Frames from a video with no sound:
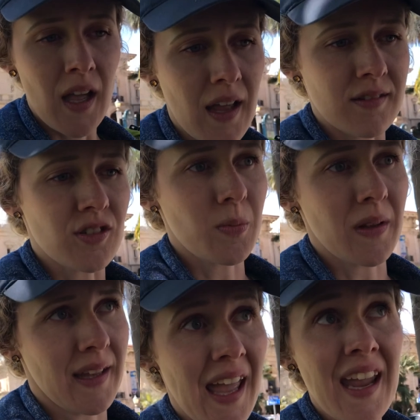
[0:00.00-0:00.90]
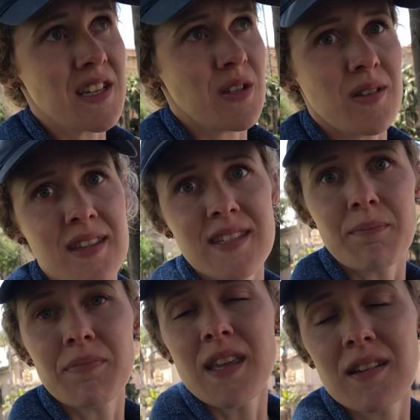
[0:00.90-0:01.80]
and just be like, hey, do you need
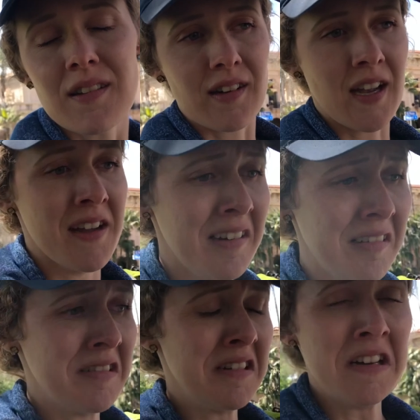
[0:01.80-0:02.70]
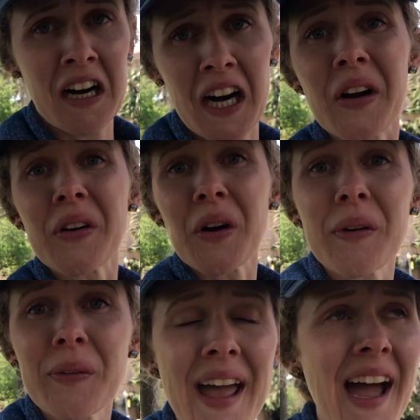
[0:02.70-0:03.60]
something? Or I don't know,
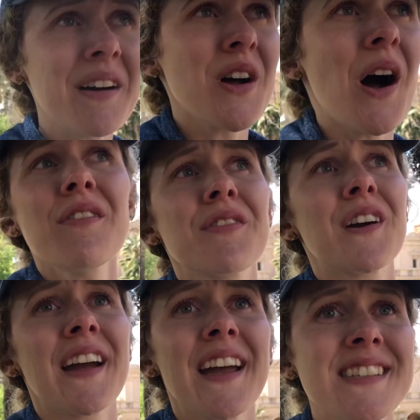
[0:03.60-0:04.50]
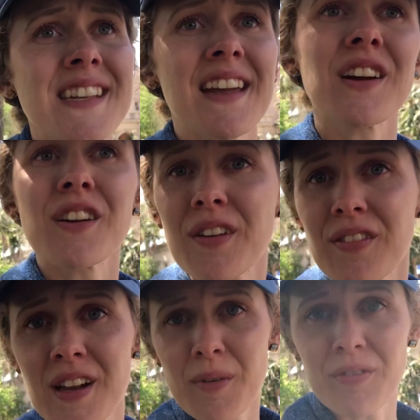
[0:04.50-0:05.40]
what do I have to offer? I guess I could have
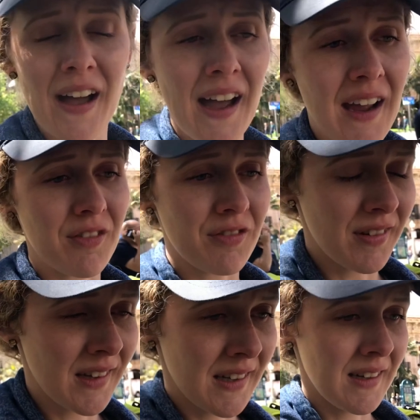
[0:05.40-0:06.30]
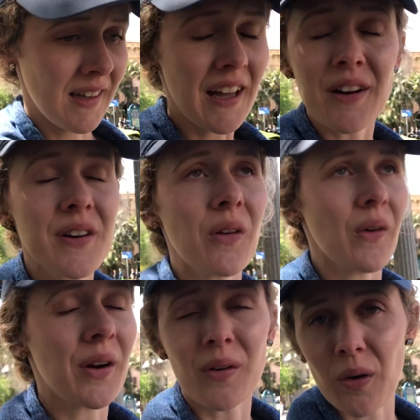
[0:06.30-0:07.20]
given him a 5.
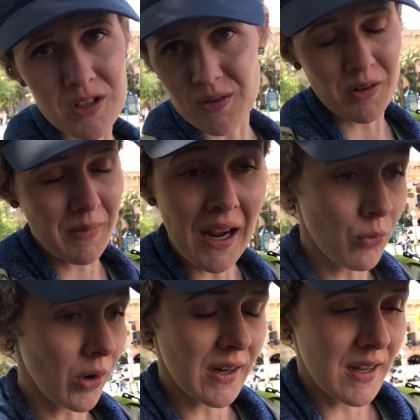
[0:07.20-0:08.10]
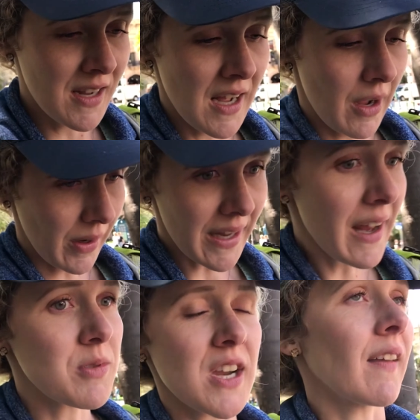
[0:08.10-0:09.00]
I don't know what's wrong with me. I want to
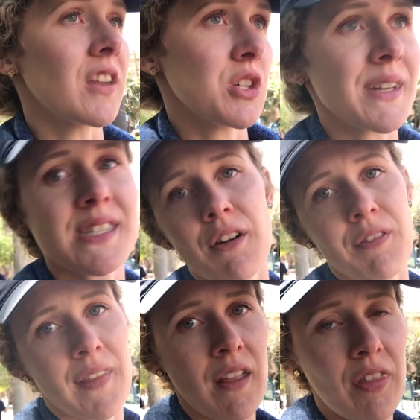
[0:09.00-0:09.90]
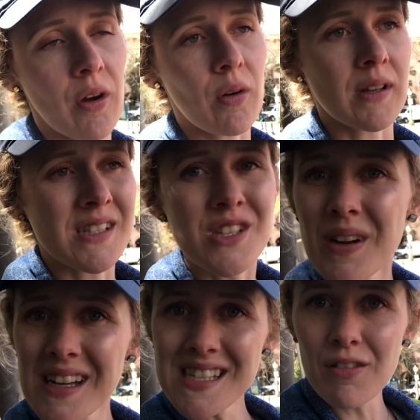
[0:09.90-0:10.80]
keep challenging myself on that though, because do you
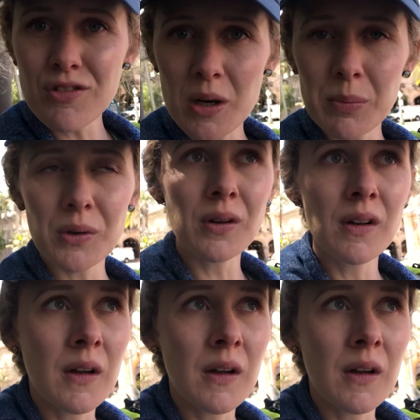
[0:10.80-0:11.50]
guys have trouble